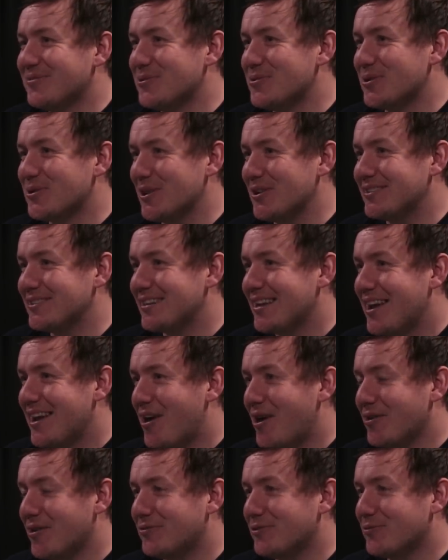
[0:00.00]
We're all good.
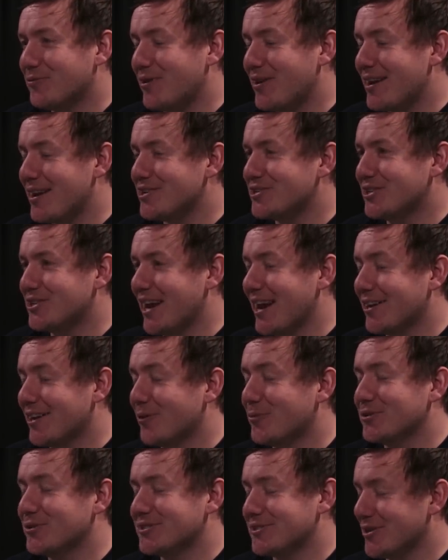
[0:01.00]
Excellent. I feel very educated. I
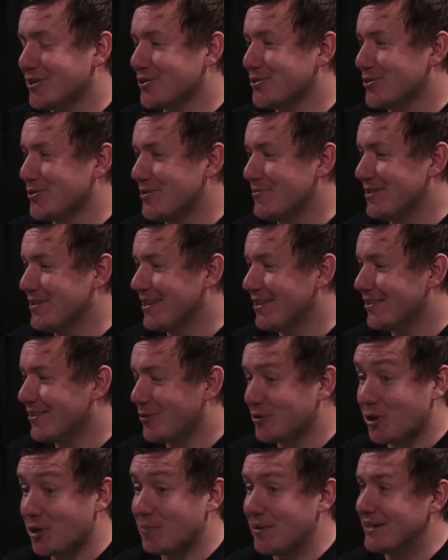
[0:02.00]
want to start streaming now. I
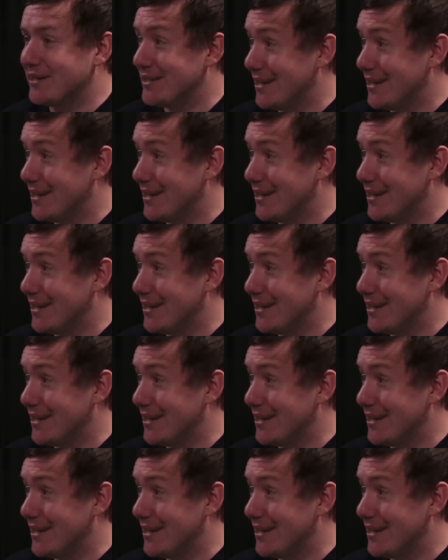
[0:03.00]
want to go play.